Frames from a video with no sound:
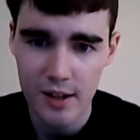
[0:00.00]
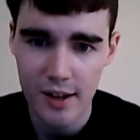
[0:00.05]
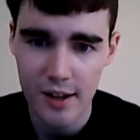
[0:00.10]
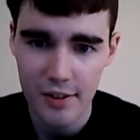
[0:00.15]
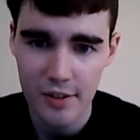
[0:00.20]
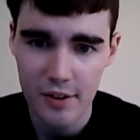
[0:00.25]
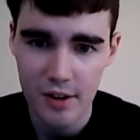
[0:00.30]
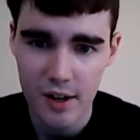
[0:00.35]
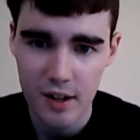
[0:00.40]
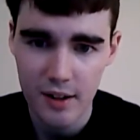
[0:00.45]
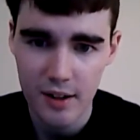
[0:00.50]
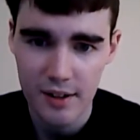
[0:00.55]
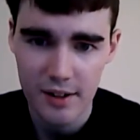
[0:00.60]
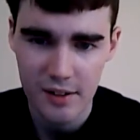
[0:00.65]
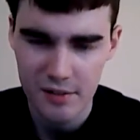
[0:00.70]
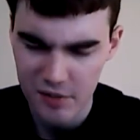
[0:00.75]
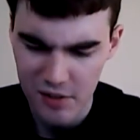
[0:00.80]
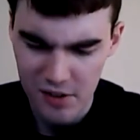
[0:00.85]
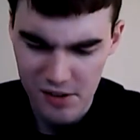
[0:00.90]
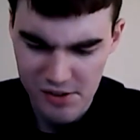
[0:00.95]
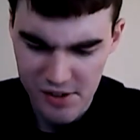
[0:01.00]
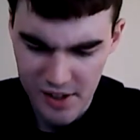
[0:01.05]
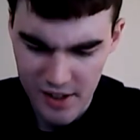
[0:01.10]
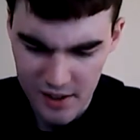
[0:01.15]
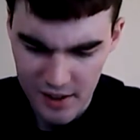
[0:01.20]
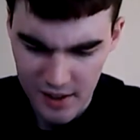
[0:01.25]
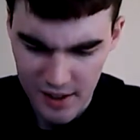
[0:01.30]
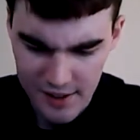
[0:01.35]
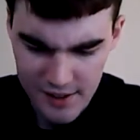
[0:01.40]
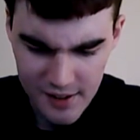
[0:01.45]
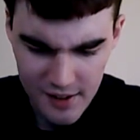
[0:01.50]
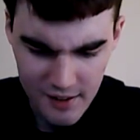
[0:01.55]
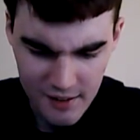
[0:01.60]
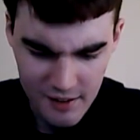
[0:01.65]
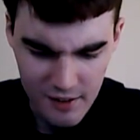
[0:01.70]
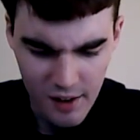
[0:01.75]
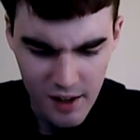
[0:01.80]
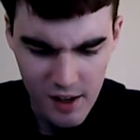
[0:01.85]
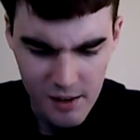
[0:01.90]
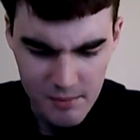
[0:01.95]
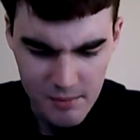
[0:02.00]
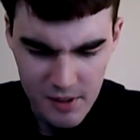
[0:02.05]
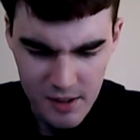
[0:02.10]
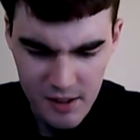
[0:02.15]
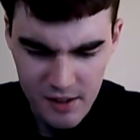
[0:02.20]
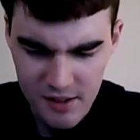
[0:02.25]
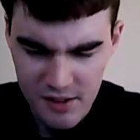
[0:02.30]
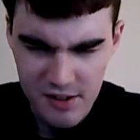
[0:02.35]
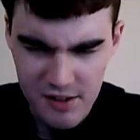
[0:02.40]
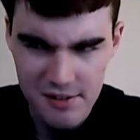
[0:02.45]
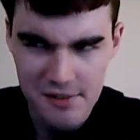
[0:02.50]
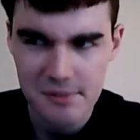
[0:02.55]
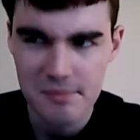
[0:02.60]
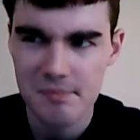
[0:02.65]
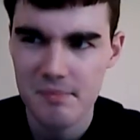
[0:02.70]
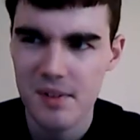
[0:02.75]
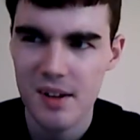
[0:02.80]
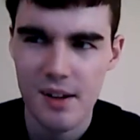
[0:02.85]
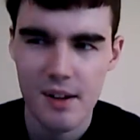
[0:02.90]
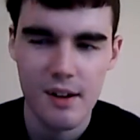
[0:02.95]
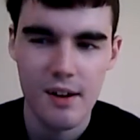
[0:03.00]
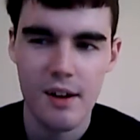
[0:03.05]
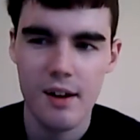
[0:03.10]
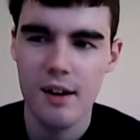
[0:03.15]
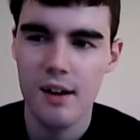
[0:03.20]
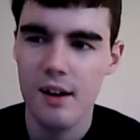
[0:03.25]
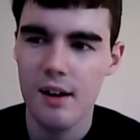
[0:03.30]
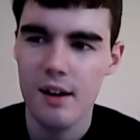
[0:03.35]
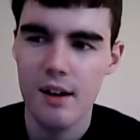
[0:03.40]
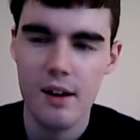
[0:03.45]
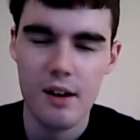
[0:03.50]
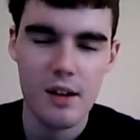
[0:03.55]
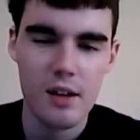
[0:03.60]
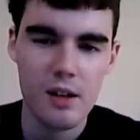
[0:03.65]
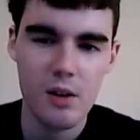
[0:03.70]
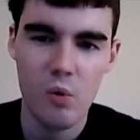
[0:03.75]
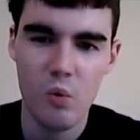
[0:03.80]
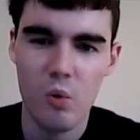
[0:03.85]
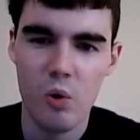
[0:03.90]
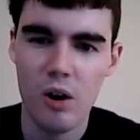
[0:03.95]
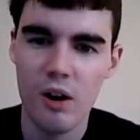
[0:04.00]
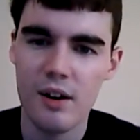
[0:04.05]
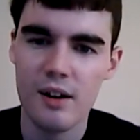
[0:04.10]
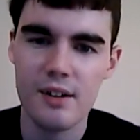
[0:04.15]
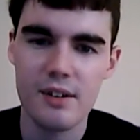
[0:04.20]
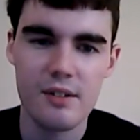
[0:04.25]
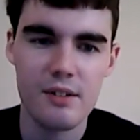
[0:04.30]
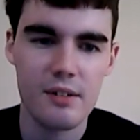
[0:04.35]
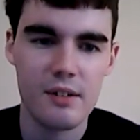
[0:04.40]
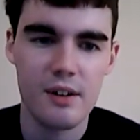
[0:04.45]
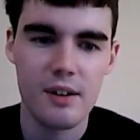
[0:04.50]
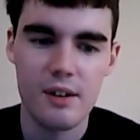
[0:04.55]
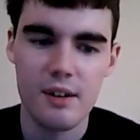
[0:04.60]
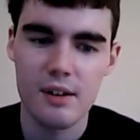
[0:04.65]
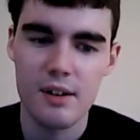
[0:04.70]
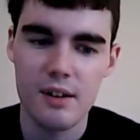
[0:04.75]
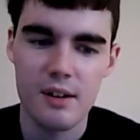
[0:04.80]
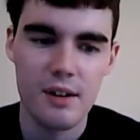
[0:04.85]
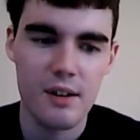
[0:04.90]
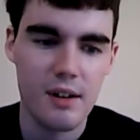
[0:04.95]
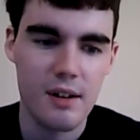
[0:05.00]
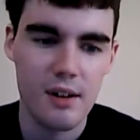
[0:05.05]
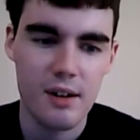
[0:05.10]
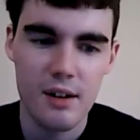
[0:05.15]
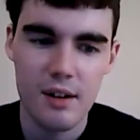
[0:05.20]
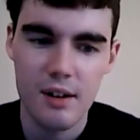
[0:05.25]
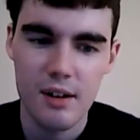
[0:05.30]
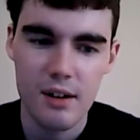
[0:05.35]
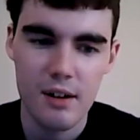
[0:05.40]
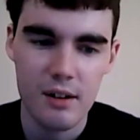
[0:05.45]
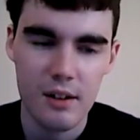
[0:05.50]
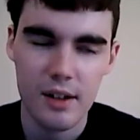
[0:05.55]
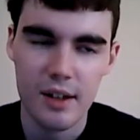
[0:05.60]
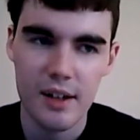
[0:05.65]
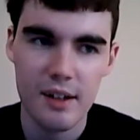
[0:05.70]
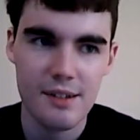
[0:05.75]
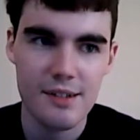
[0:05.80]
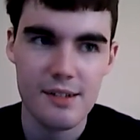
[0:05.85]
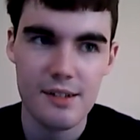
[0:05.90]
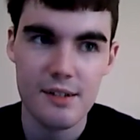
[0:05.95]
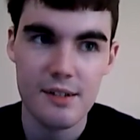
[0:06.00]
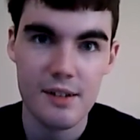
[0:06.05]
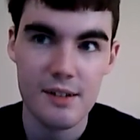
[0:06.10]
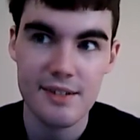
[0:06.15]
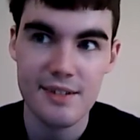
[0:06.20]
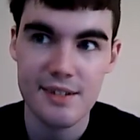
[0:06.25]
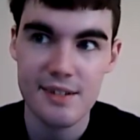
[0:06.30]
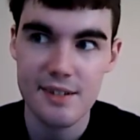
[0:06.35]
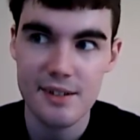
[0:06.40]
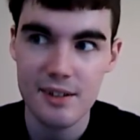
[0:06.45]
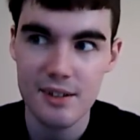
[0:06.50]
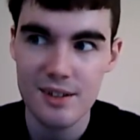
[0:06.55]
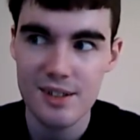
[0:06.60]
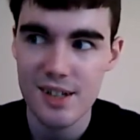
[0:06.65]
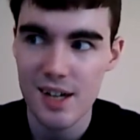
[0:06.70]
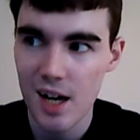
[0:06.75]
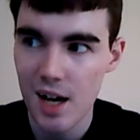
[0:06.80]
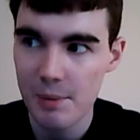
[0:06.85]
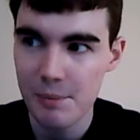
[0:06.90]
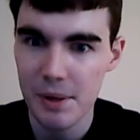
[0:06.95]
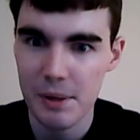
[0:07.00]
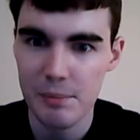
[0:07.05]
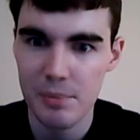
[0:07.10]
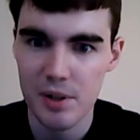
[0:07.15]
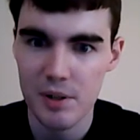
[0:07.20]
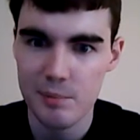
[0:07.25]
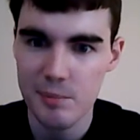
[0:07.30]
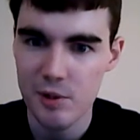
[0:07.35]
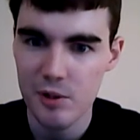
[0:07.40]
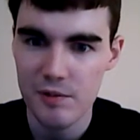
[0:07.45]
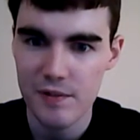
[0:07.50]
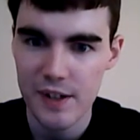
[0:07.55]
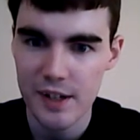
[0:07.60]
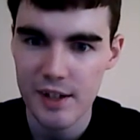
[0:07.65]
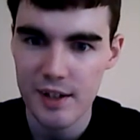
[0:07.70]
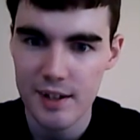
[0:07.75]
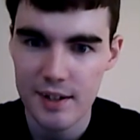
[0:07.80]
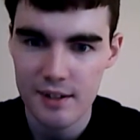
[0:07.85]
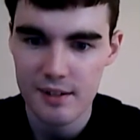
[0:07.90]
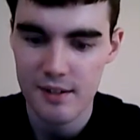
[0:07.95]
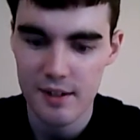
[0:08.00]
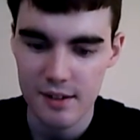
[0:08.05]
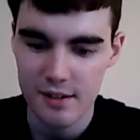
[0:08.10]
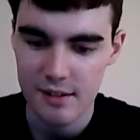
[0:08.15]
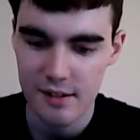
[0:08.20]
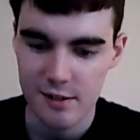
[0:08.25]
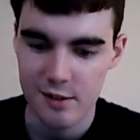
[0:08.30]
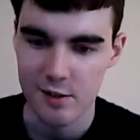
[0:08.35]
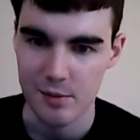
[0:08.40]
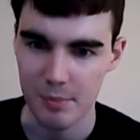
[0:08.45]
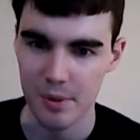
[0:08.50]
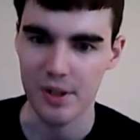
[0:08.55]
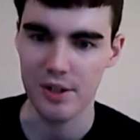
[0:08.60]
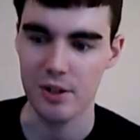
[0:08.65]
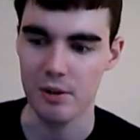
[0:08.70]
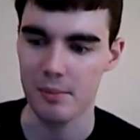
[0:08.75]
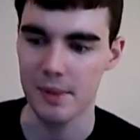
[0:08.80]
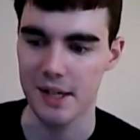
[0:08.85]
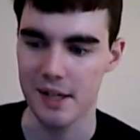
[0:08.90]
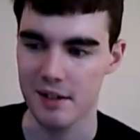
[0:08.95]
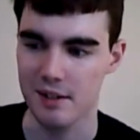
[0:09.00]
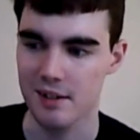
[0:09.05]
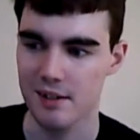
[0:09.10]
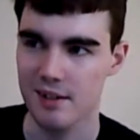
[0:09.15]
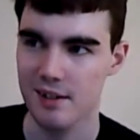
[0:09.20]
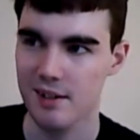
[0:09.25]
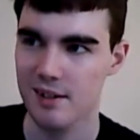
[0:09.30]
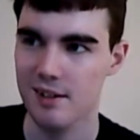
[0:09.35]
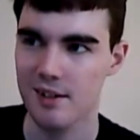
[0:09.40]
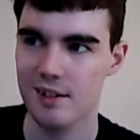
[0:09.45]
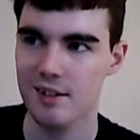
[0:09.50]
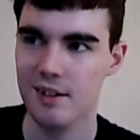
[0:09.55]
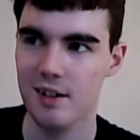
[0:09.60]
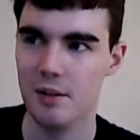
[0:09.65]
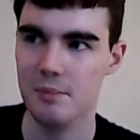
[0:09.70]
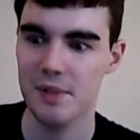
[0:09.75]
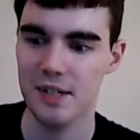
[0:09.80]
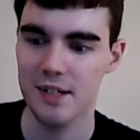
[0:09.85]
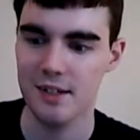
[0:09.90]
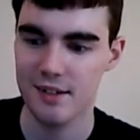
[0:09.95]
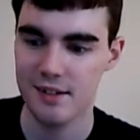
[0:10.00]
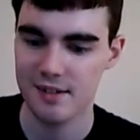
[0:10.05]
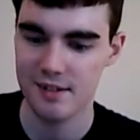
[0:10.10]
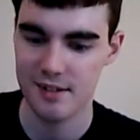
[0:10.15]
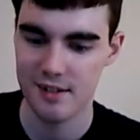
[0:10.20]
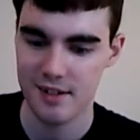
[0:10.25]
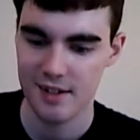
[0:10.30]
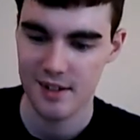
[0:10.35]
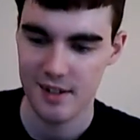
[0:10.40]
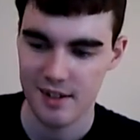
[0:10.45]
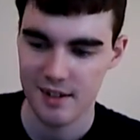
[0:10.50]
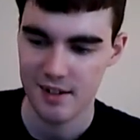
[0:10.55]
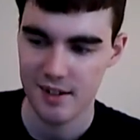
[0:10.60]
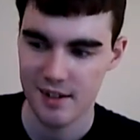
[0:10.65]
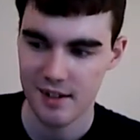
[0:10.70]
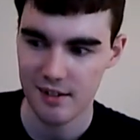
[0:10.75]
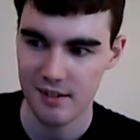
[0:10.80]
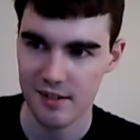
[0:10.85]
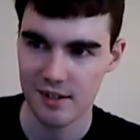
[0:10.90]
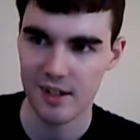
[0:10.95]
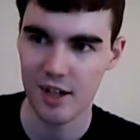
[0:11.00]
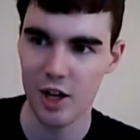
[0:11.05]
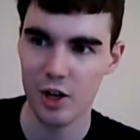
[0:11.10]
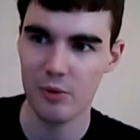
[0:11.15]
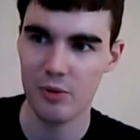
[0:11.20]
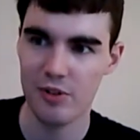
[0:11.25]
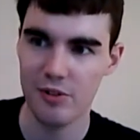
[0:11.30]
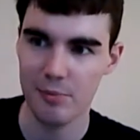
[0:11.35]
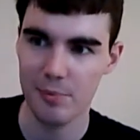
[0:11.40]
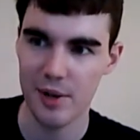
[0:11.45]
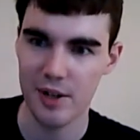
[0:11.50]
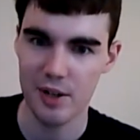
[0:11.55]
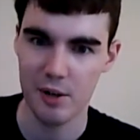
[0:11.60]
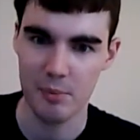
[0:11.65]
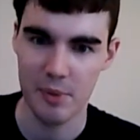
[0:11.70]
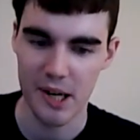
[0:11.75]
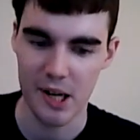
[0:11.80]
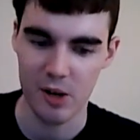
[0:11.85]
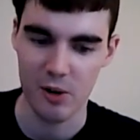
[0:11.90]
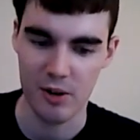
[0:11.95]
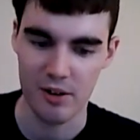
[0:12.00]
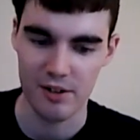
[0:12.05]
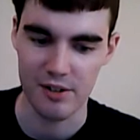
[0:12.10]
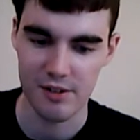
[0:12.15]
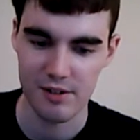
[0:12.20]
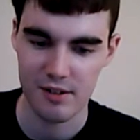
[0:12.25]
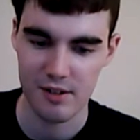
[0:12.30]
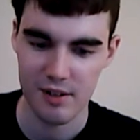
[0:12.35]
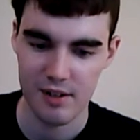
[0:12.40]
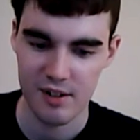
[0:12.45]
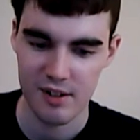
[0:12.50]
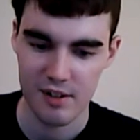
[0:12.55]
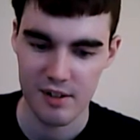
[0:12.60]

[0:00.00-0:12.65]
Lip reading: I thought. Like at first, I didn't like the design, but it works. Like it's still a comic book movie, and this is Spider-Man. I mean, it's a guy with spider powers.